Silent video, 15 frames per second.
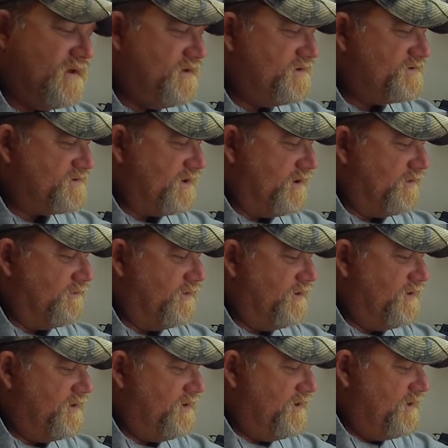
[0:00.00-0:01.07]
So
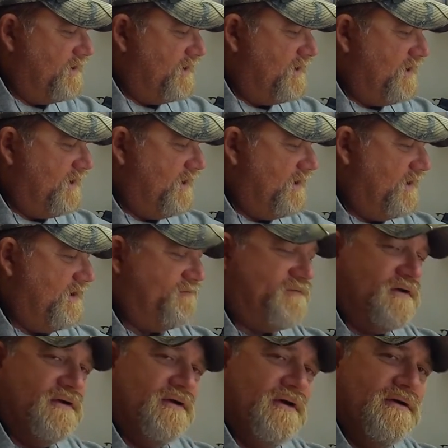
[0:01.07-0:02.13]
if
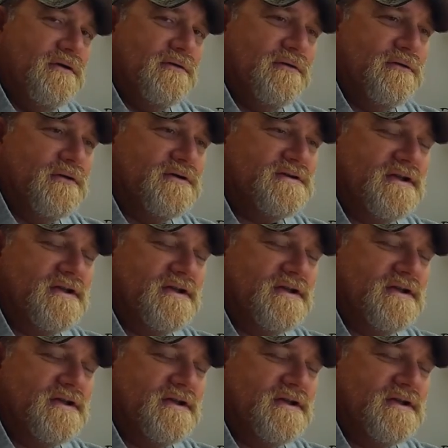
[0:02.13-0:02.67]
you know your lures